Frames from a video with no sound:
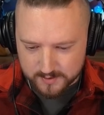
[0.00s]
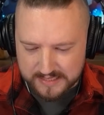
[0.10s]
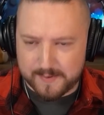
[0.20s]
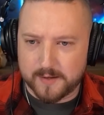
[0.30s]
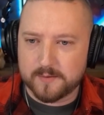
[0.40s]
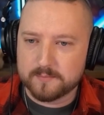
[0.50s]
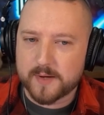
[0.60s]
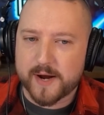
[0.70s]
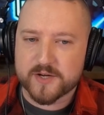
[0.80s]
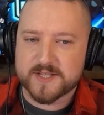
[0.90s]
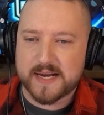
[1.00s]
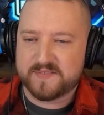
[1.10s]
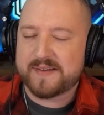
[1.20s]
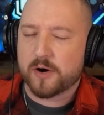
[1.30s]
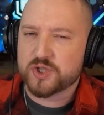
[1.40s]
I mean, I understand.
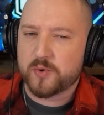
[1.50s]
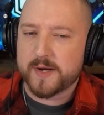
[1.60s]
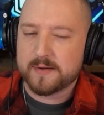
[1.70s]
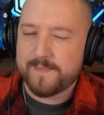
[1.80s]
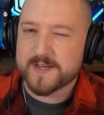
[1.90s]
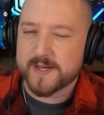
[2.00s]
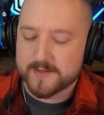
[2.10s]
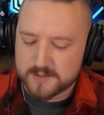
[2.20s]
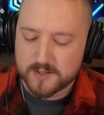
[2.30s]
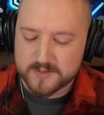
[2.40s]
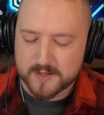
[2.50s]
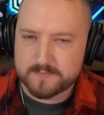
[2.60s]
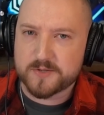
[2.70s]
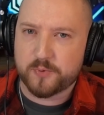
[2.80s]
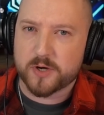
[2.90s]
If you have Archer Queen, makes sense. Use
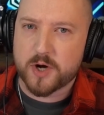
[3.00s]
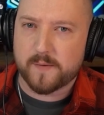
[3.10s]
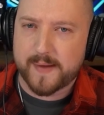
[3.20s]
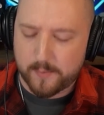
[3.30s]
it. Most broken card in the game